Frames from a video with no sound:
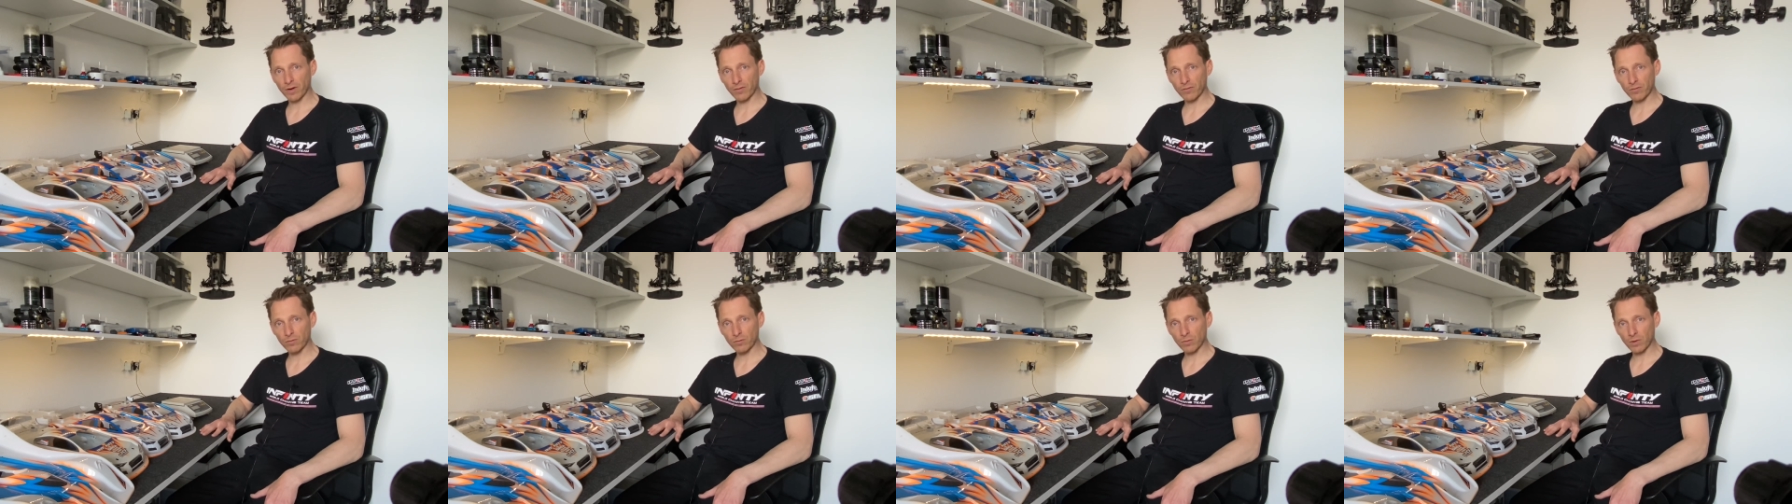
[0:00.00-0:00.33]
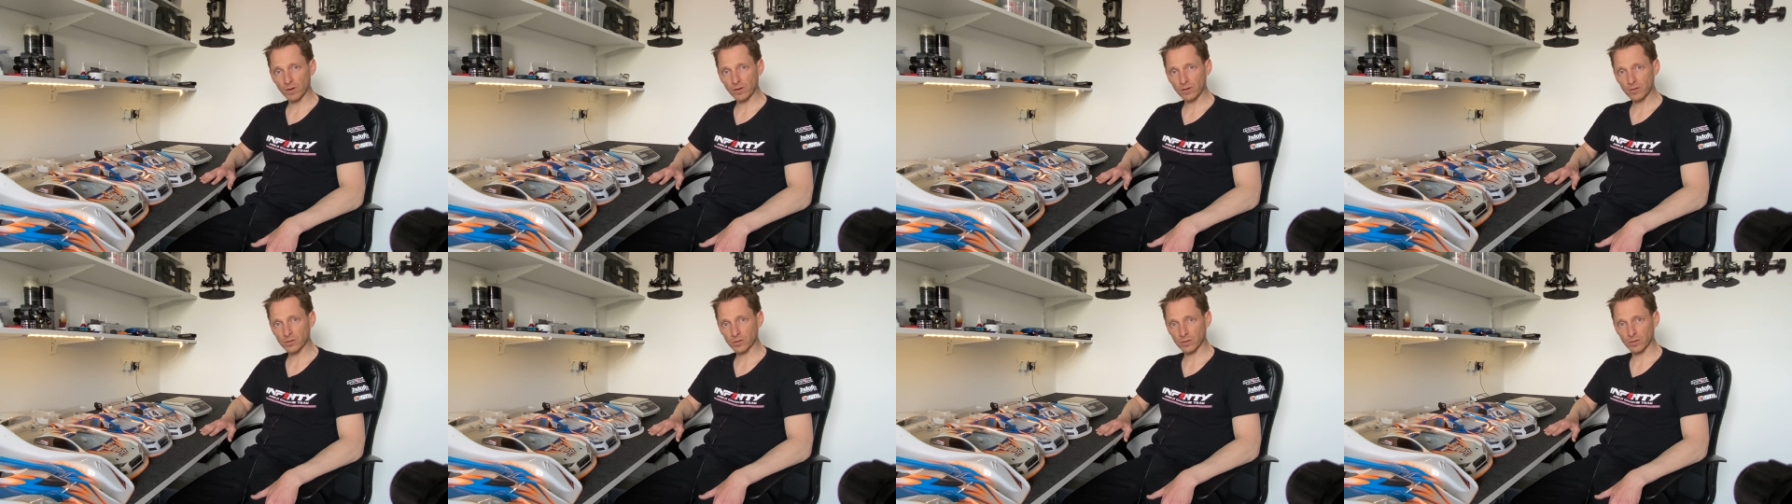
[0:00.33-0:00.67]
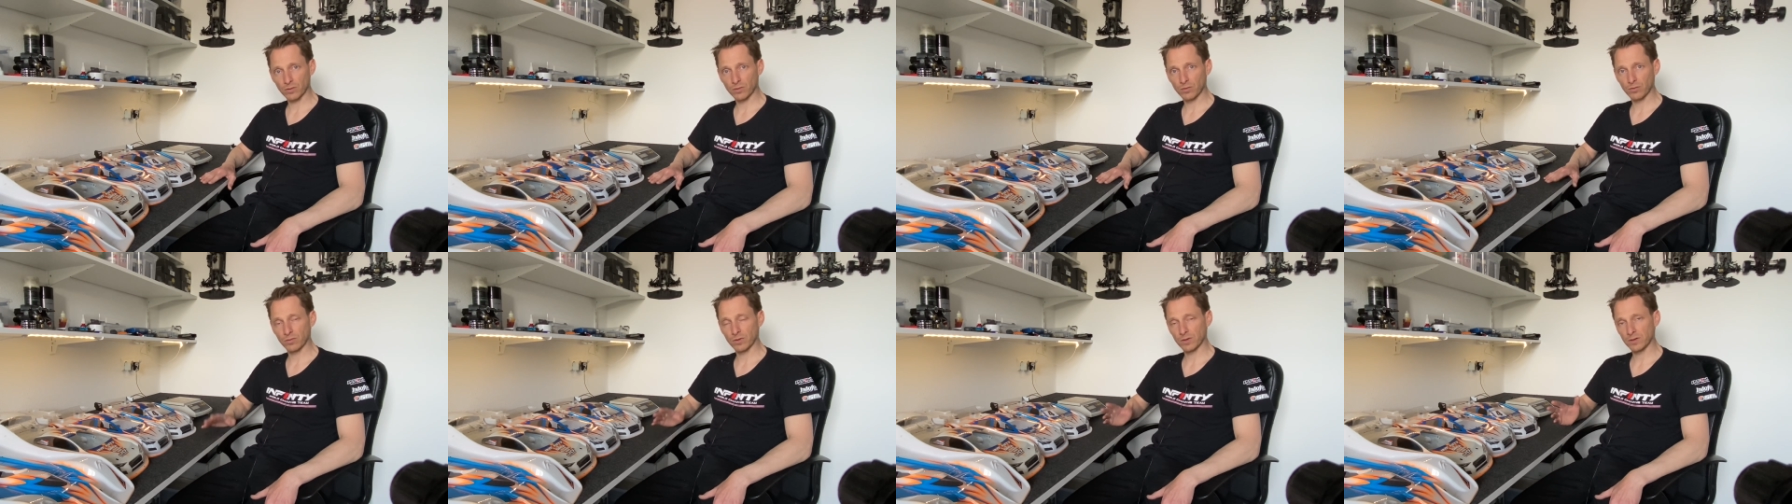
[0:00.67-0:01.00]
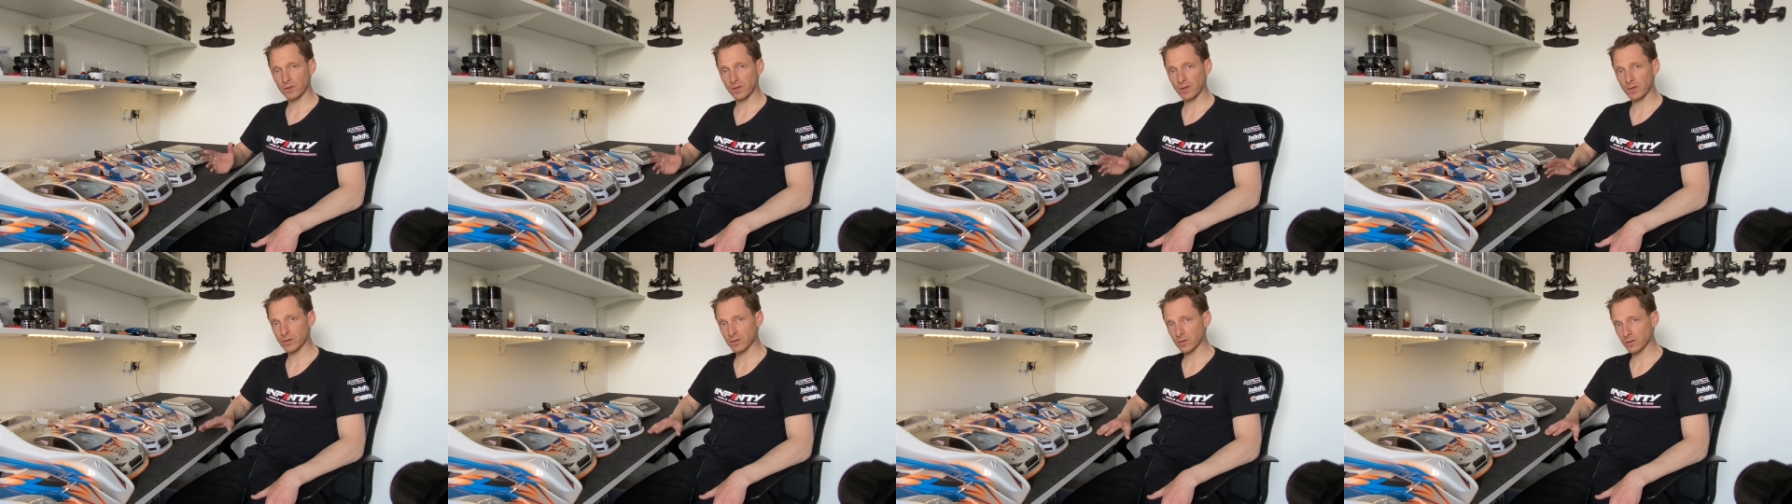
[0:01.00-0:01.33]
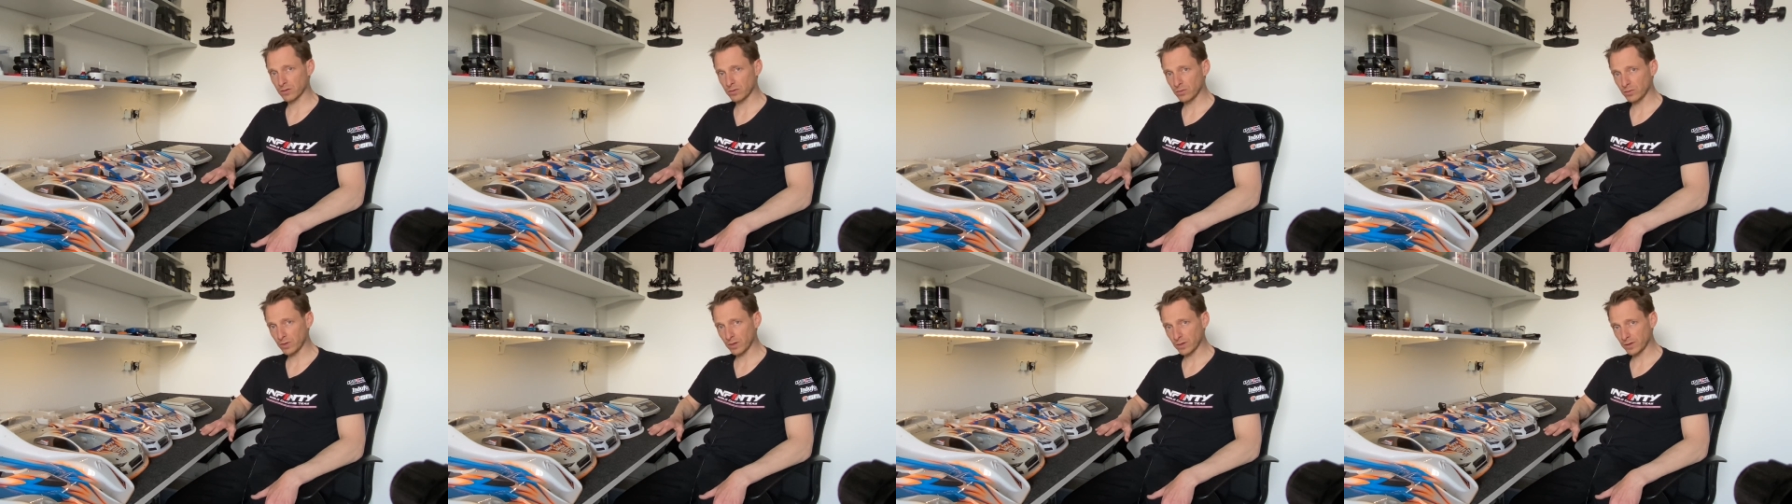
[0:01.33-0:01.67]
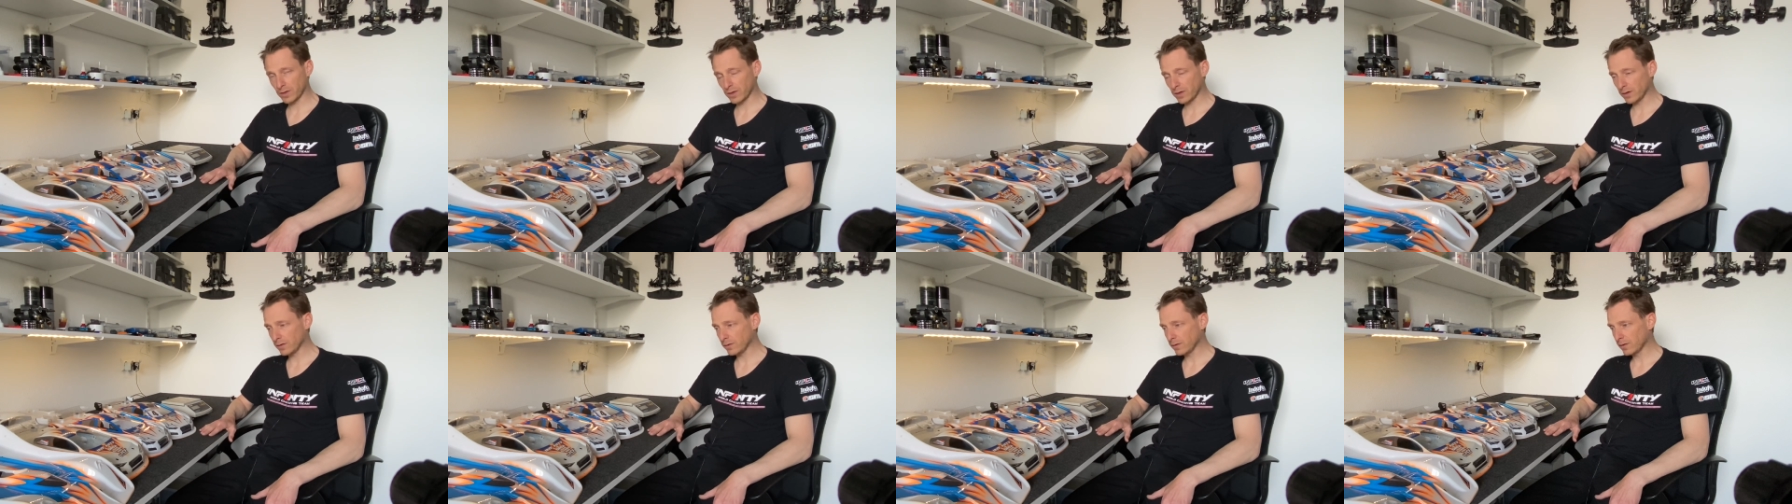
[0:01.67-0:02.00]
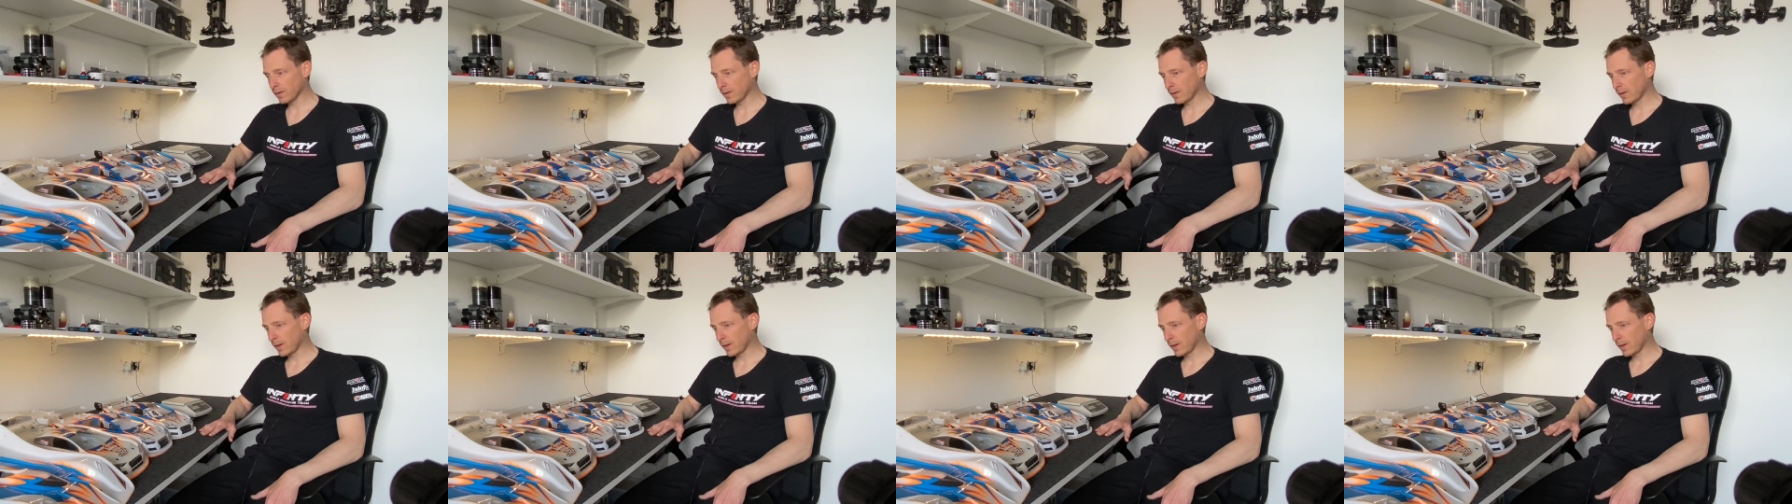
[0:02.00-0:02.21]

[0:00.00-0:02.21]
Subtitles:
everyone, so I think it's a good idea.